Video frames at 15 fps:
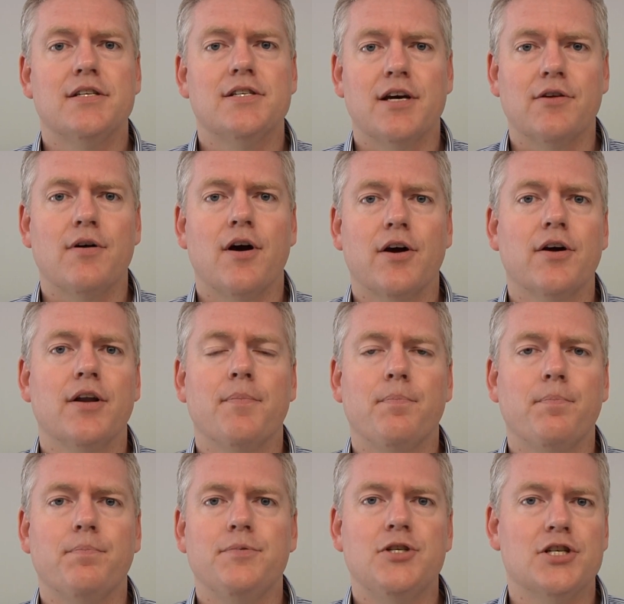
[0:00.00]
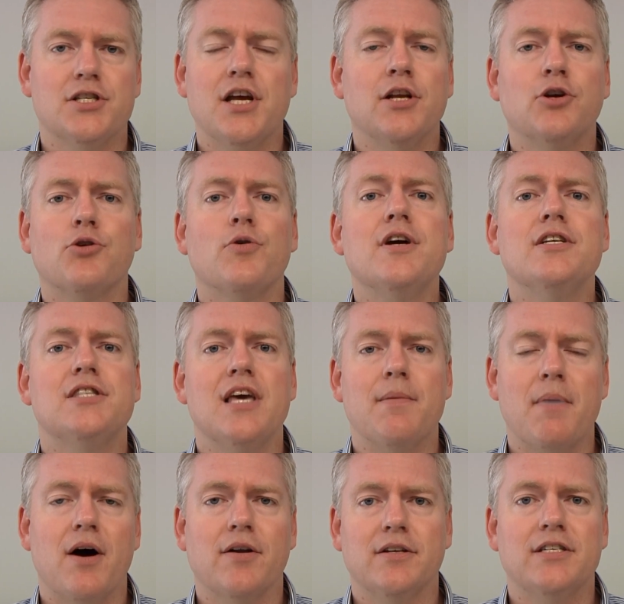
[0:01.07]
et cetera, are going to just increase the
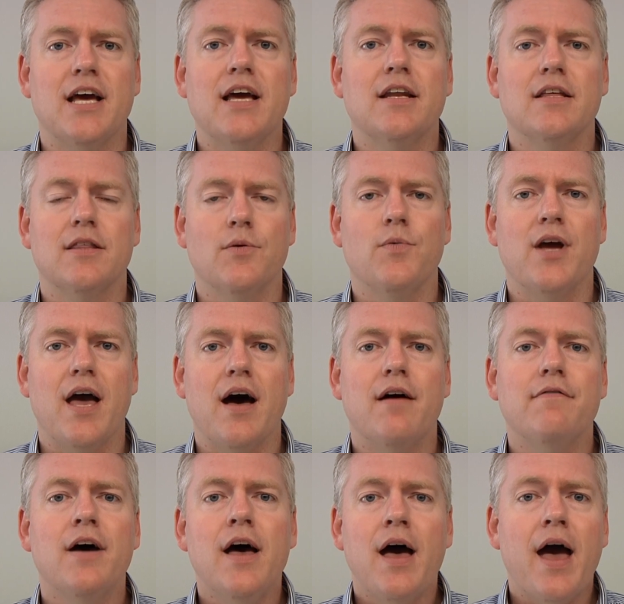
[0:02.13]
amount of data that we have.